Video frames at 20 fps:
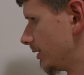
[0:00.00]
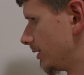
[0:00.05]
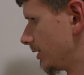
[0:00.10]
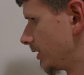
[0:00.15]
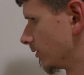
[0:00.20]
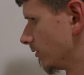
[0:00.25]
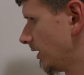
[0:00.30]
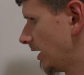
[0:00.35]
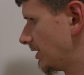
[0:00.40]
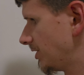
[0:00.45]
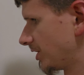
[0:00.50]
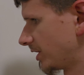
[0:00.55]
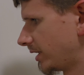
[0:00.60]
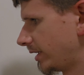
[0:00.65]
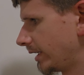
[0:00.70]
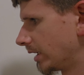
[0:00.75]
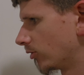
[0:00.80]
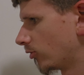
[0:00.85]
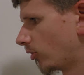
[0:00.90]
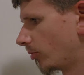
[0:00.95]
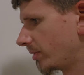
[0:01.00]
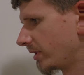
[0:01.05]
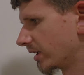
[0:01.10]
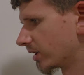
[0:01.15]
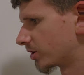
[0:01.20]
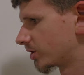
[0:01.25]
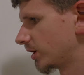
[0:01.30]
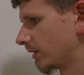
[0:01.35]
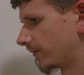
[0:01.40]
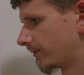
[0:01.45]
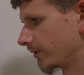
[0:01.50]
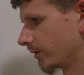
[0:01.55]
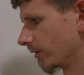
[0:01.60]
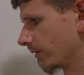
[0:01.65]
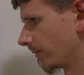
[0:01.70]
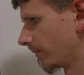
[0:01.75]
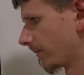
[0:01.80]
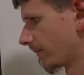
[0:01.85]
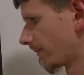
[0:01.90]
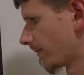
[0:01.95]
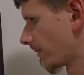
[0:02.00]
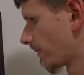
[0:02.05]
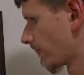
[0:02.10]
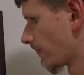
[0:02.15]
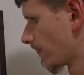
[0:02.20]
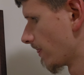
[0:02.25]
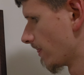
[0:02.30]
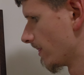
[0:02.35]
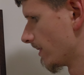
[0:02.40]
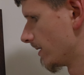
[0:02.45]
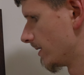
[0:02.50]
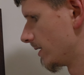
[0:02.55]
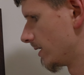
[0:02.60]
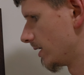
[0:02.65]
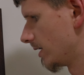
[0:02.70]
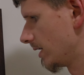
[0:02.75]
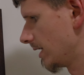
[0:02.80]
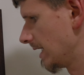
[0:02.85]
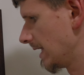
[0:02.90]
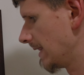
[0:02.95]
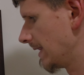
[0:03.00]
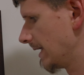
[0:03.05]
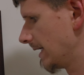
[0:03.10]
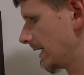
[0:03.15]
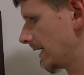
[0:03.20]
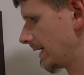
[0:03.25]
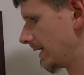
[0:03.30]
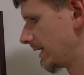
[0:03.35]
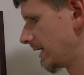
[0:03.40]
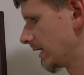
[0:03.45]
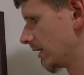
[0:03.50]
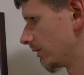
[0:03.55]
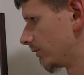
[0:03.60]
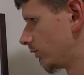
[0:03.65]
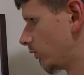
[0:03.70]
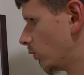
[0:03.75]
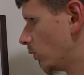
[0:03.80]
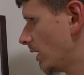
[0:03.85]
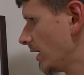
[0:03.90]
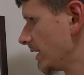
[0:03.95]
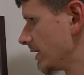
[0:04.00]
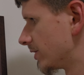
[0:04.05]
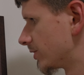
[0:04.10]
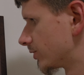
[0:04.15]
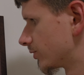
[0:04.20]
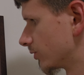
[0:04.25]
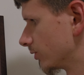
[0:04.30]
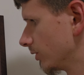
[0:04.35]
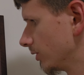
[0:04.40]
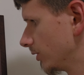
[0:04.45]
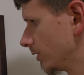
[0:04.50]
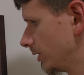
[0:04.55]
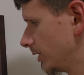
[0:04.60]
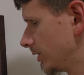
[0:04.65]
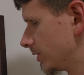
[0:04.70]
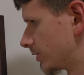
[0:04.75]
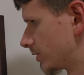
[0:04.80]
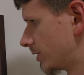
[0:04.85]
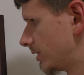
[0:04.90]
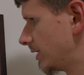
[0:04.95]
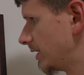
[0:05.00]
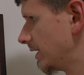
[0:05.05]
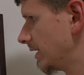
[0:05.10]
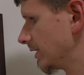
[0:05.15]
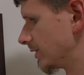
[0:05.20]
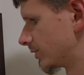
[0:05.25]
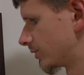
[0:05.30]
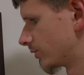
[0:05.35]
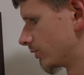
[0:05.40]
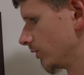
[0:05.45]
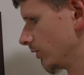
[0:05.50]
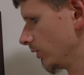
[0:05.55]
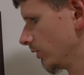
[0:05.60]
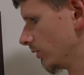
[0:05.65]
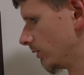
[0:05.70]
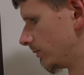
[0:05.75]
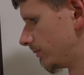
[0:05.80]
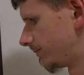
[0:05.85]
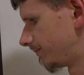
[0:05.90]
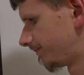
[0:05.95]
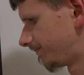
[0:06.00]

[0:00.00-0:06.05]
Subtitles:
your logic here will be a shifter. And then if 1 is true,